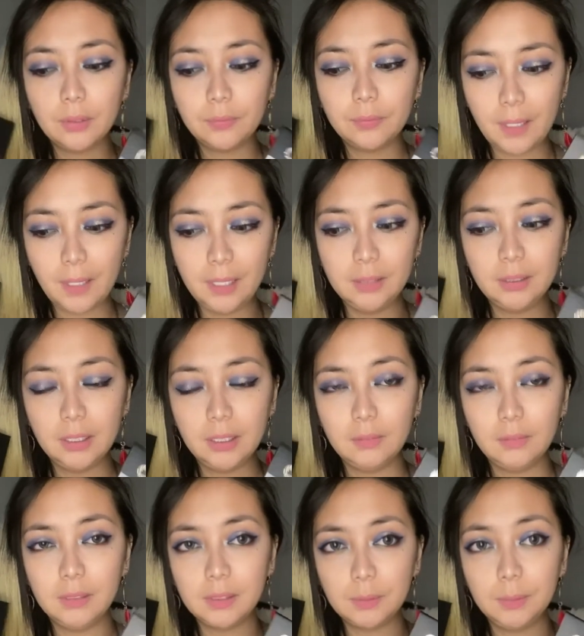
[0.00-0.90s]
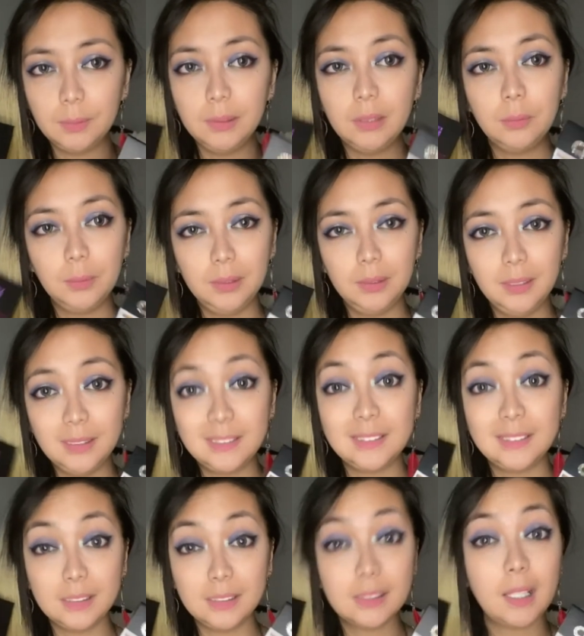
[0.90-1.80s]
find here in Sweden with this
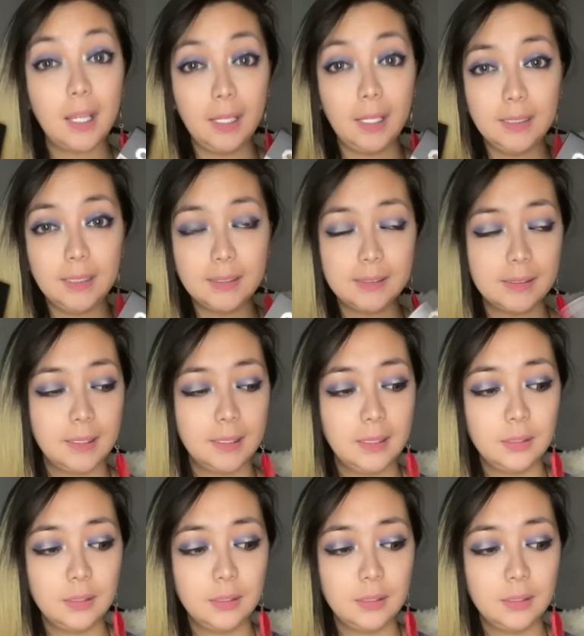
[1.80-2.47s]
size.